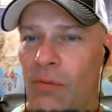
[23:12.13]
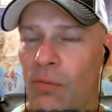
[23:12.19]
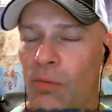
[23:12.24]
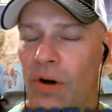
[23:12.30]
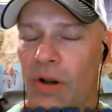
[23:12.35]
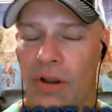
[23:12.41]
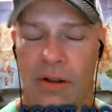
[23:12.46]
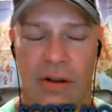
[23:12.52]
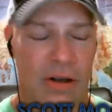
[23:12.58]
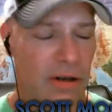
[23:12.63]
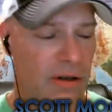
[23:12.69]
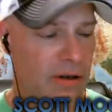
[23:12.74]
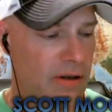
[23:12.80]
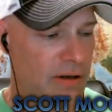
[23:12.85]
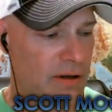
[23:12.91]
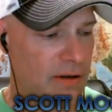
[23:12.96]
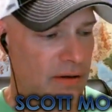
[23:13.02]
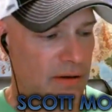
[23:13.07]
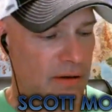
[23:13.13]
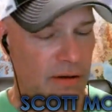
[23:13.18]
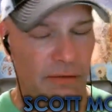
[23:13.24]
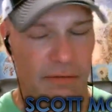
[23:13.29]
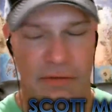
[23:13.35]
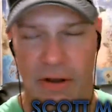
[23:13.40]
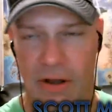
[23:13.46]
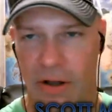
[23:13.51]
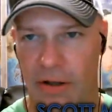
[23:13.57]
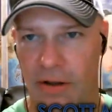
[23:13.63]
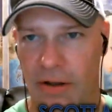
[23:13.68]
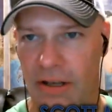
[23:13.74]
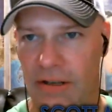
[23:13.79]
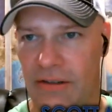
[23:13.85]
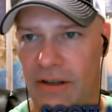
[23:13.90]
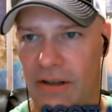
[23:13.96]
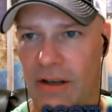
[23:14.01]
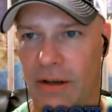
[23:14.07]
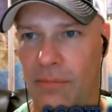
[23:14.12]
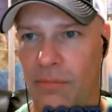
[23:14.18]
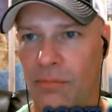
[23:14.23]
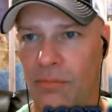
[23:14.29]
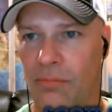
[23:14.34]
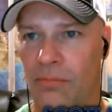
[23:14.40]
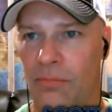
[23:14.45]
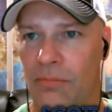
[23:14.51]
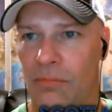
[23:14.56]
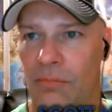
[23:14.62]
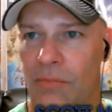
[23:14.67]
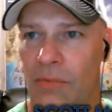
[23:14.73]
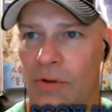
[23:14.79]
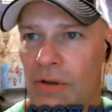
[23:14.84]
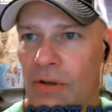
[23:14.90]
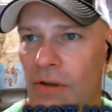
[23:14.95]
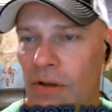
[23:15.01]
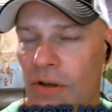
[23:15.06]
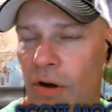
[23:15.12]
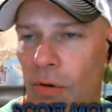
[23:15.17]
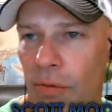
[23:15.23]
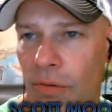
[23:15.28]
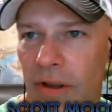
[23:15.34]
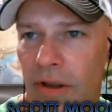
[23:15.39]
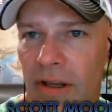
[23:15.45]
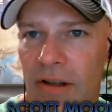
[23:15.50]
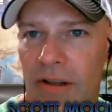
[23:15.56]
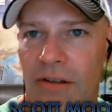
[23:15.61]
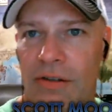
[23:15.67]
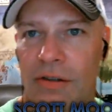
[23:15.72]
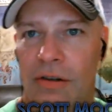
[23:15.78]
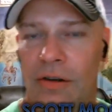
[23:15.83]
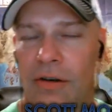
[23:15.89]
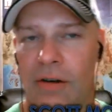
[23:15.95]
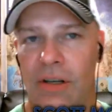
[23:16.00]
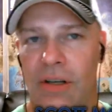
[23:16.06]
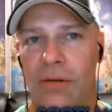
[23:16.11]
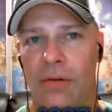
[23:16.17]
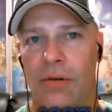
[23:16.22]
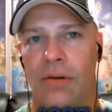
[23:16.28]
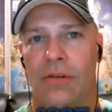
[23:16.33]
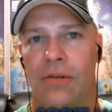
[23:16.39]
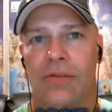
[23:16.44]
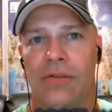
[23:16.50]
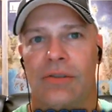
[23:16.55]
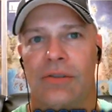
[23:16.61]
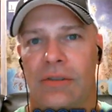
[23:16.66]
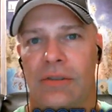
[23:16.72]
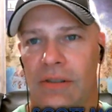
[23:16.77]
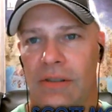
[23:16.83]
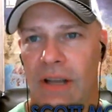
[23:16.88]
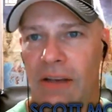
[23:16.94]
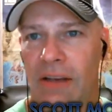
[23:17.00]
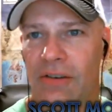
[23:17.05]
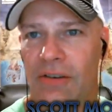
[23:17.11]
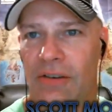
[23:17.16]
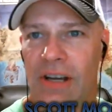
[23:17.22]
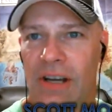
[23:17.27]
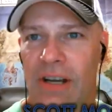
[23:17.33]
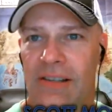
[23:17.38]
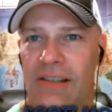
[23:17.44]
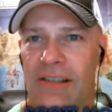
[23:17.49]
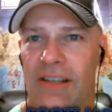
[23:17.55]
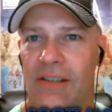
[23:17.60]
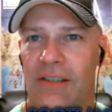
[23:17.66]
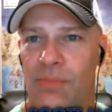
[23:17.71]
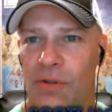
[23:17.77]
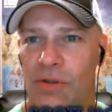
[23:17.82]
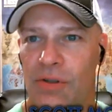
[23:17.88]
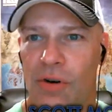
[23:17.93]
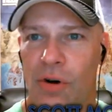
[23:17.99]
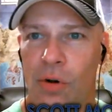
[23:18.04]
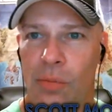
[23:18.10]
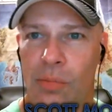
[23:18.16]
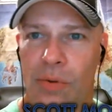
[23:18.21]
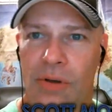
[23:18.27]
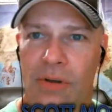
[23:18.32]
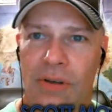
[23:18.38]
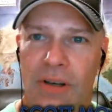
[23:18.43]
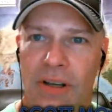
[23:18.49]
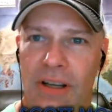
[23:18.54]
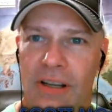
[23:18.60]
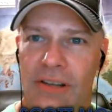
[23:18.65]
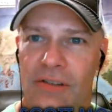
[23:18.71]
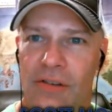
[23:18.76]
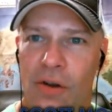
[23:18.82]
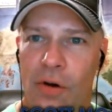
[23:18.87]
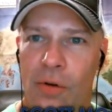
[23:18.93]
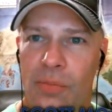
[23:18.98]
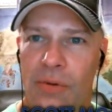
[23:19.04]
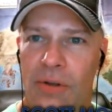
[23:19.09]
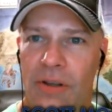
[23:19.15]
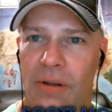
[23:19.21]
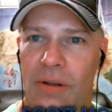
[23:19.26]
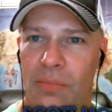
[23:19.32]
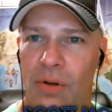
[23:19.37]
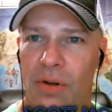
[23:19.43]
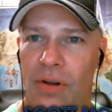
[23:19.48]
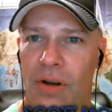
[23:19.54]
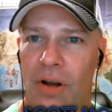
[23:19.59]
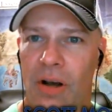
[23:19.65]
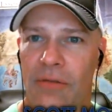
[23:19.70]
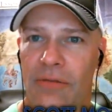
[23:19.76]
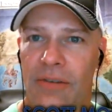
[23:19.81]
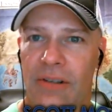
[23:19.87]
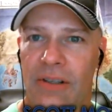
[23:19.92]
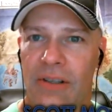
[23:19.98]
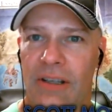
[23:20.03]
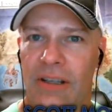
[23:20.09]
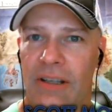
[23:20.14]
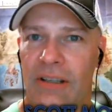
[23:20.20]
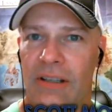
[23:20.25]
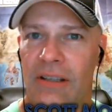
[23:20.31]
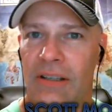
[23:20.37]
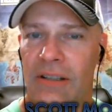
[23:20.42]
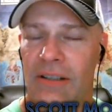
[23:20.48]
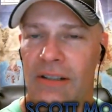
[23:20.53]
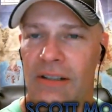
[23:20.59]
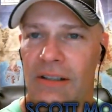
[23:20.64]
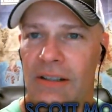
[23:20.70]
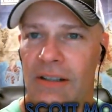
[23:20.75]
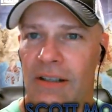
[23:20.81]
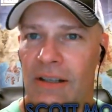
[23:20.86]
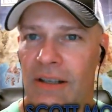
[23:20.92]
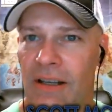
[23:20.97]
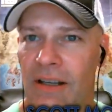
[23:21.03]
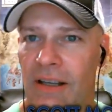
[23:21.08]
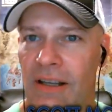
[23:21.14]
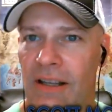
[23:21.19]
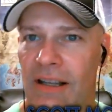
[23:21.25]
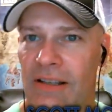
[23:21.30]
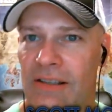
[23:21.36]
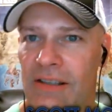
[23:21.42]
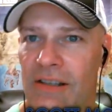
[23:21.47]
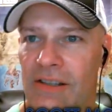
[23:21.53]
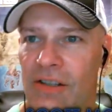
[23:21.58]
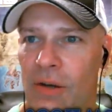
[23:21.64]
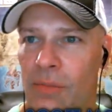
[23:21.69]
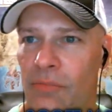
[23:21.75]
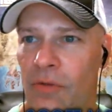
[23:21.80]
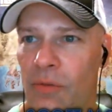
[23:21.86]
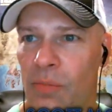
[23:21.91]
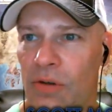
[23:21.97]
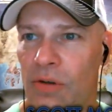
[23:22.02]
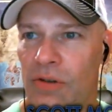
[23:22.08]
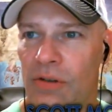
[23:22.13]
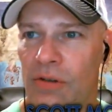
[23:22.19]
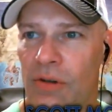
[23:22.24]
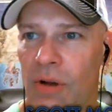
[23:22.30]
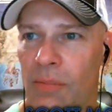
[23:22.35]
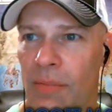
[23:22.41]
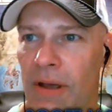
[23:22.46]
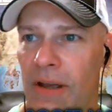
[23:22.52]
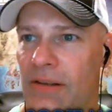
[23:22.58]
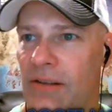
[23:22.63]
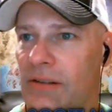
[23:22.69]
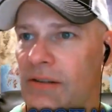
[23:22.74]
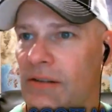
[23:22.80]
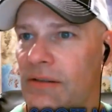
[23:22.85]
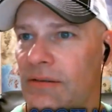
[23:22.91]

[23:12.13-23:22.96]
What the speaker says: of the villain that you don't think that your heroes have a chance against, but you're hoping against hope that they pull it off at the end, and that sets you up for book 2, I imagine.